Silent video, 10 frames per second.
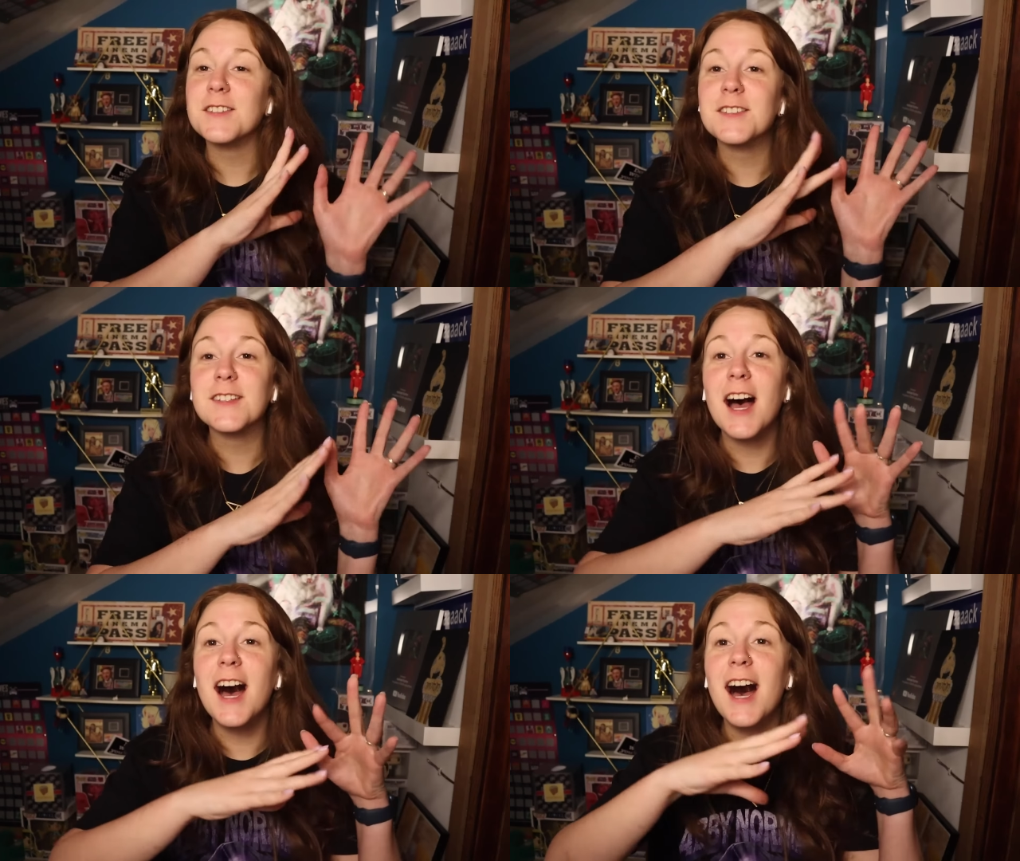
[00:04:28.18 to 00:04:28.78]
a
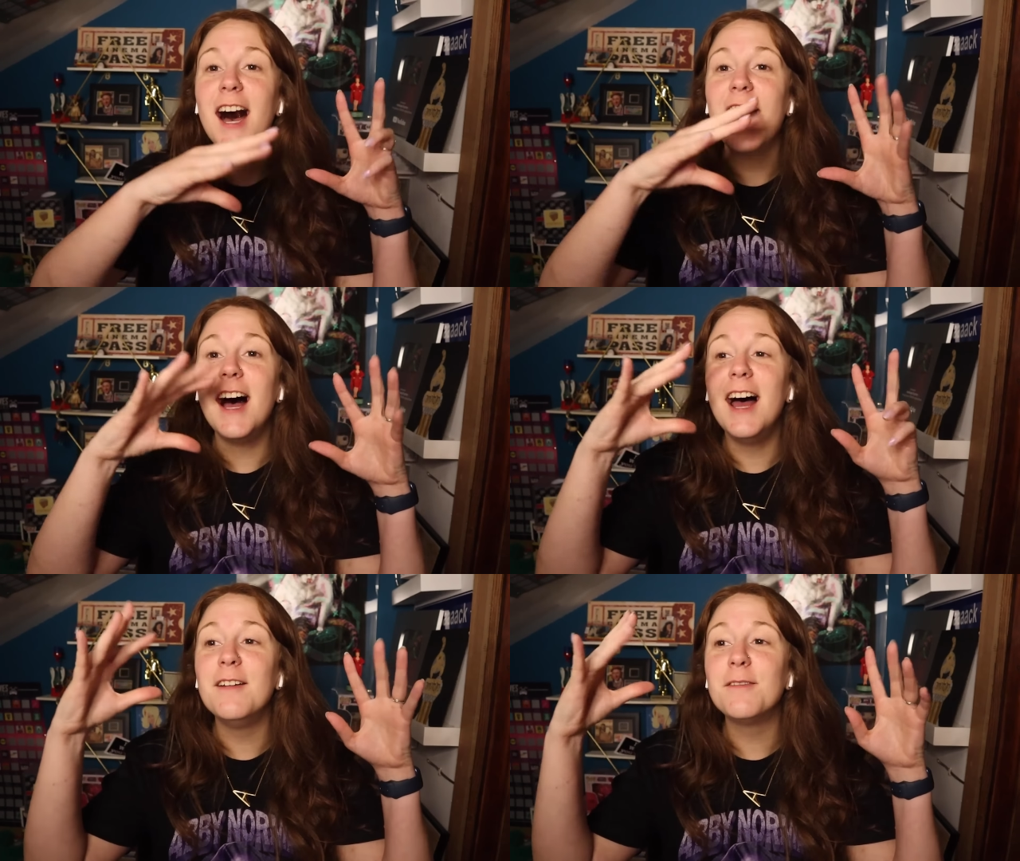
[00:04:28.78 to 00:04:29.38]

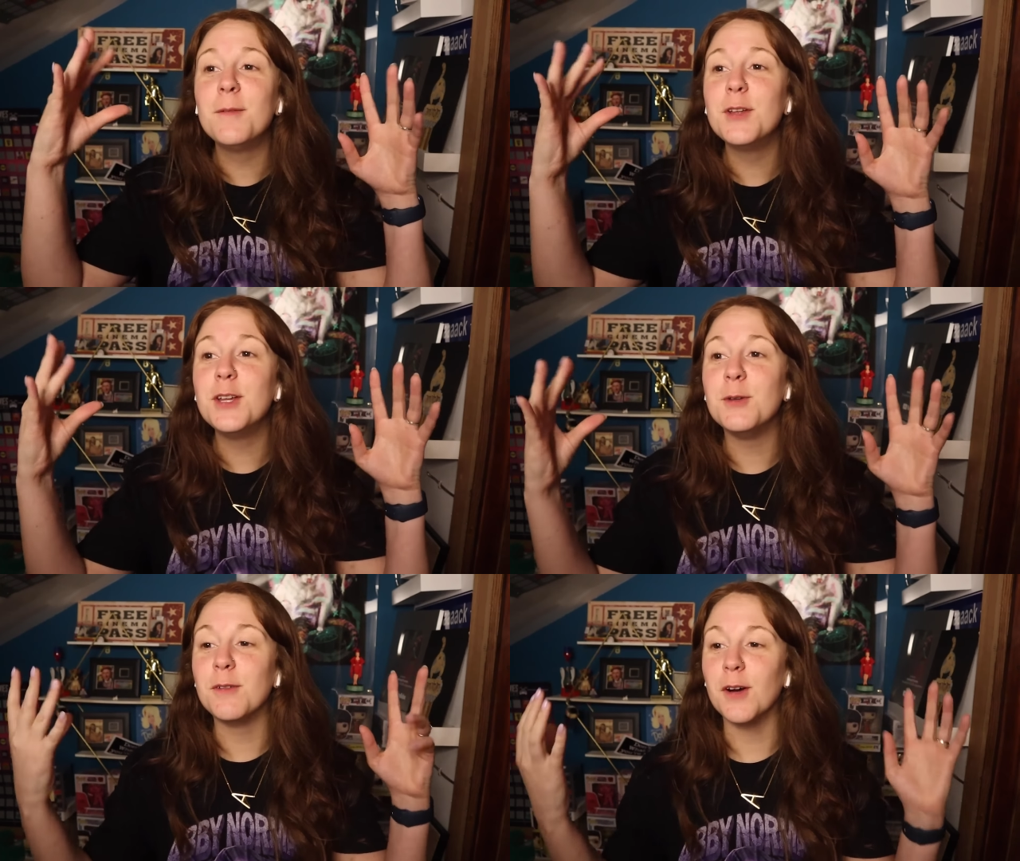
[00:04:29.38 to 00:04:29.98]
sign from the
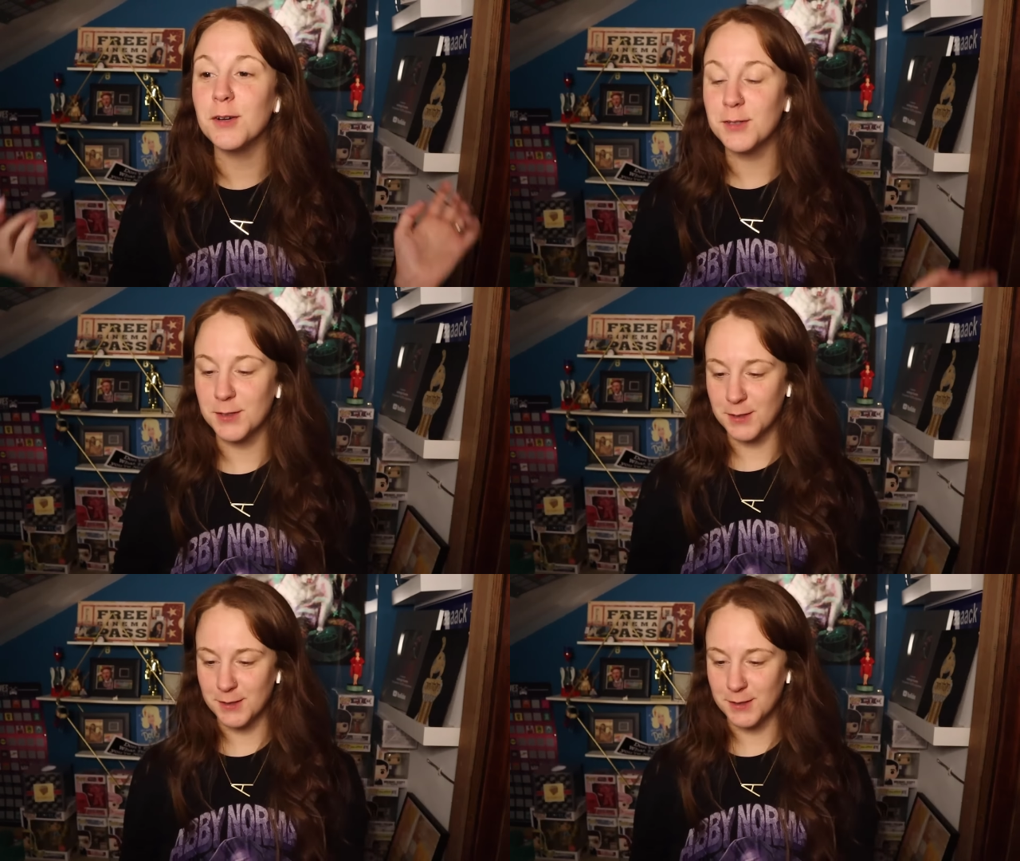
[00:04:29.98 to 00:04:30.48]
universe.